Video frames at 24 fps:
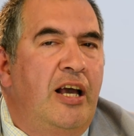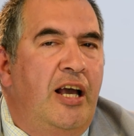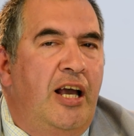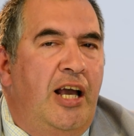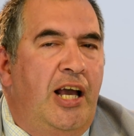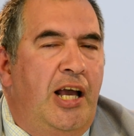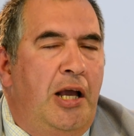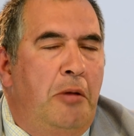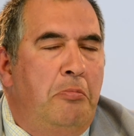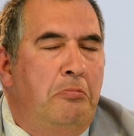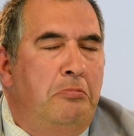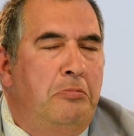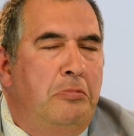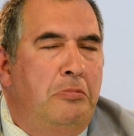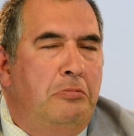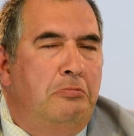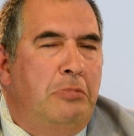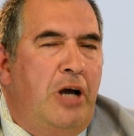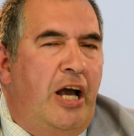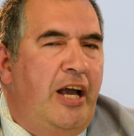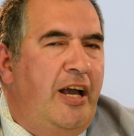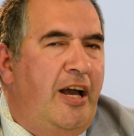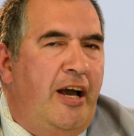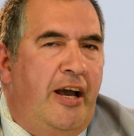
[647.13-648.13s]

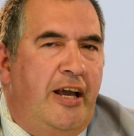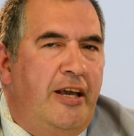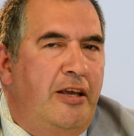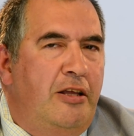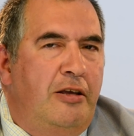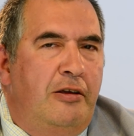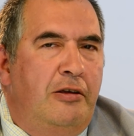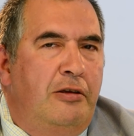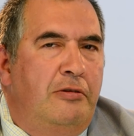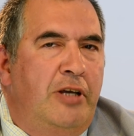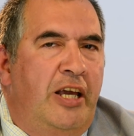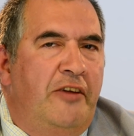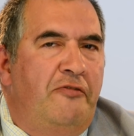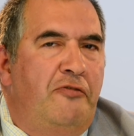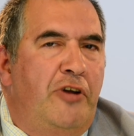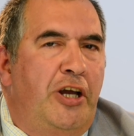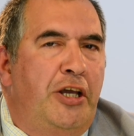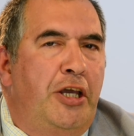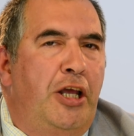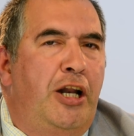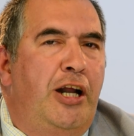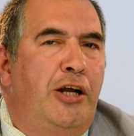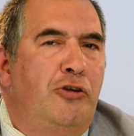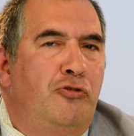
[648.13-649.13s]
I give
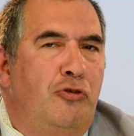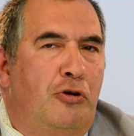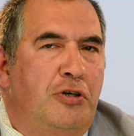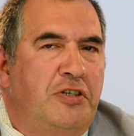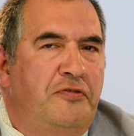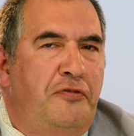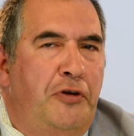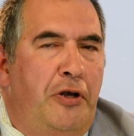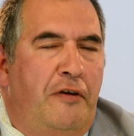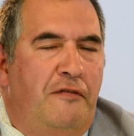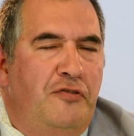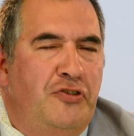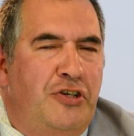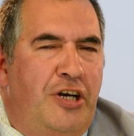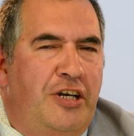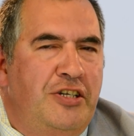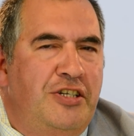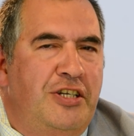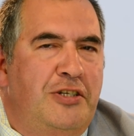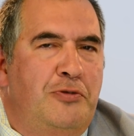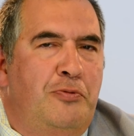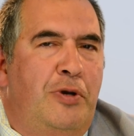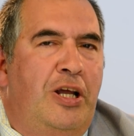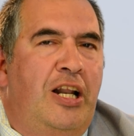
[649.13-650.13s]
regular talks free of
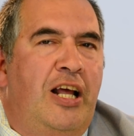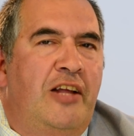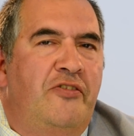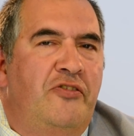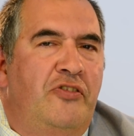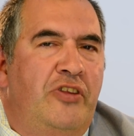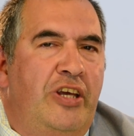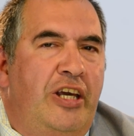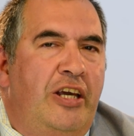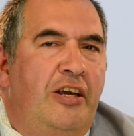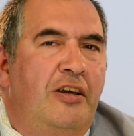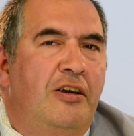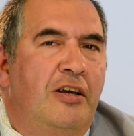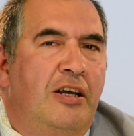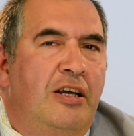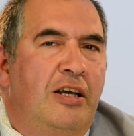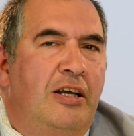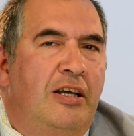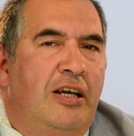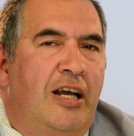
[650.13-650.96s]
charge as well at the